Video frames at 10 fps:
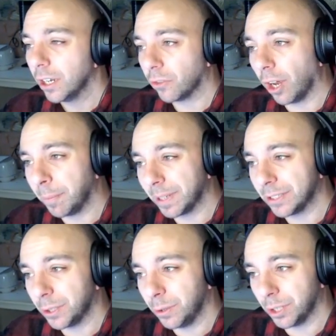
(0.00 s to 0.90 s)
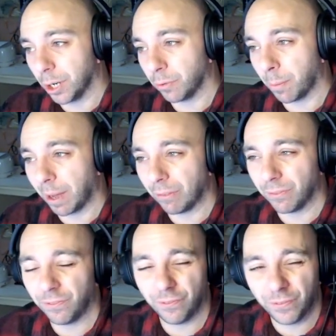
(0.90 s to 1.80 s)
So I played Yu-Gi-Oh for about
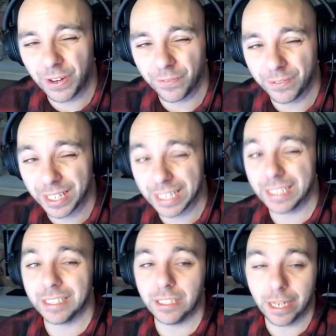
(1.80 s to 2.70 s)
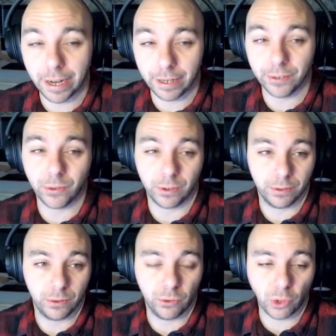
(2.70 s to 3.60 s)
fifteen years
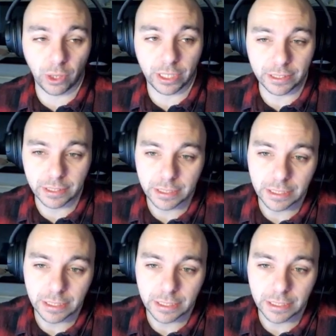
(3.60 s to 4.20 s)
solid.